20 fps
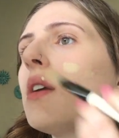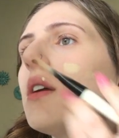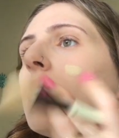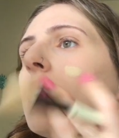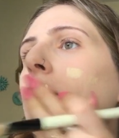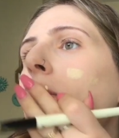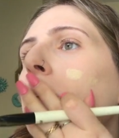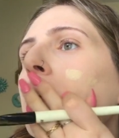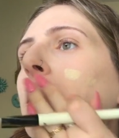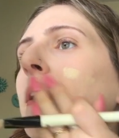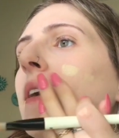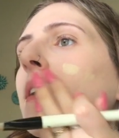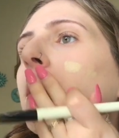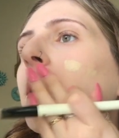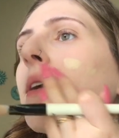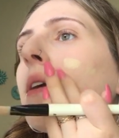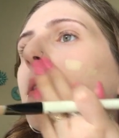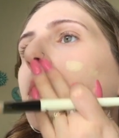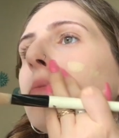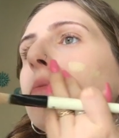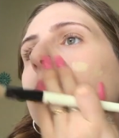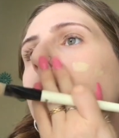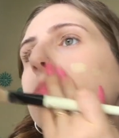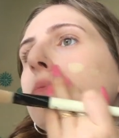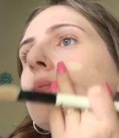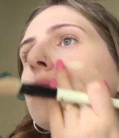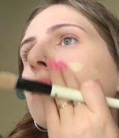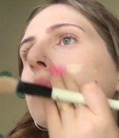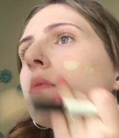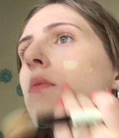lucky I don't get like
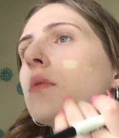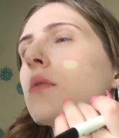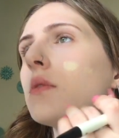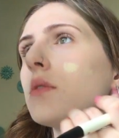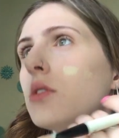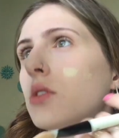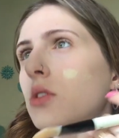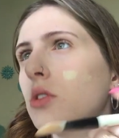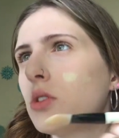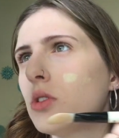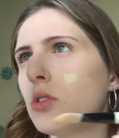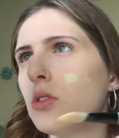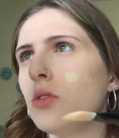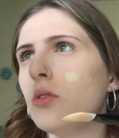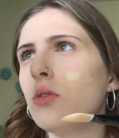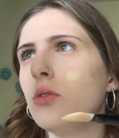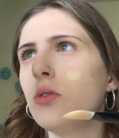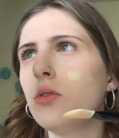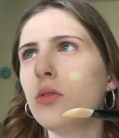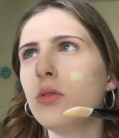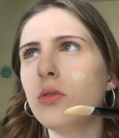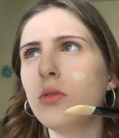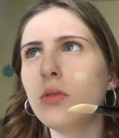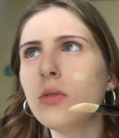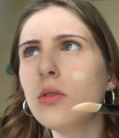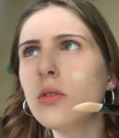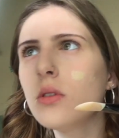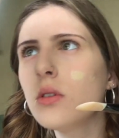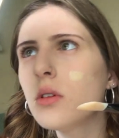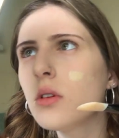
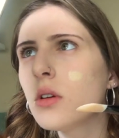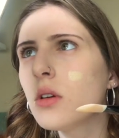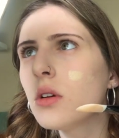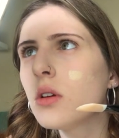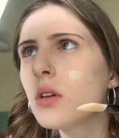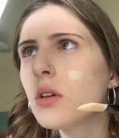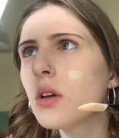too